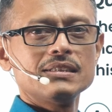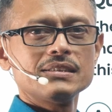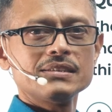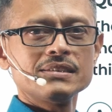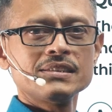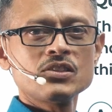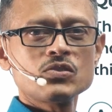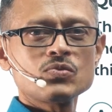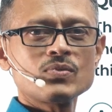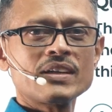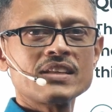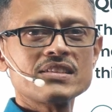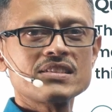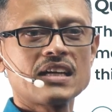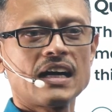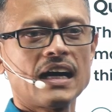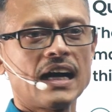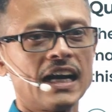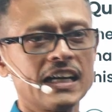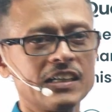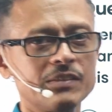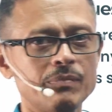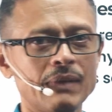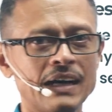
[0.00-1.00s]
This one is a
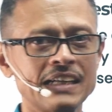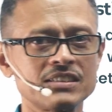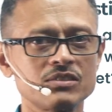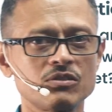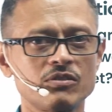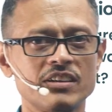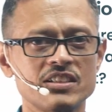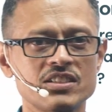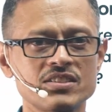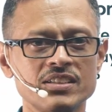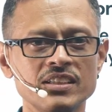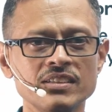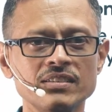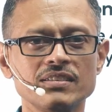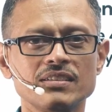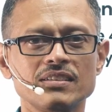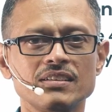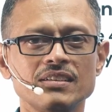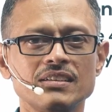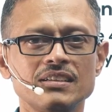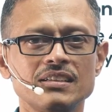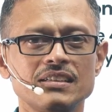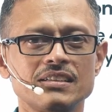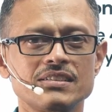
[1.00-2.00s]
hard math question.
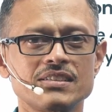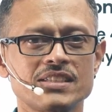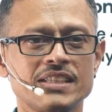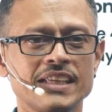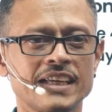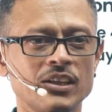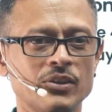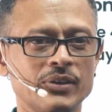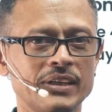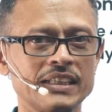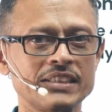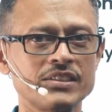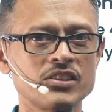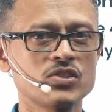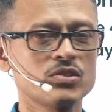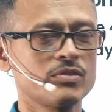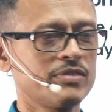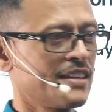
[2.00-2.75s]
Let's take a look at this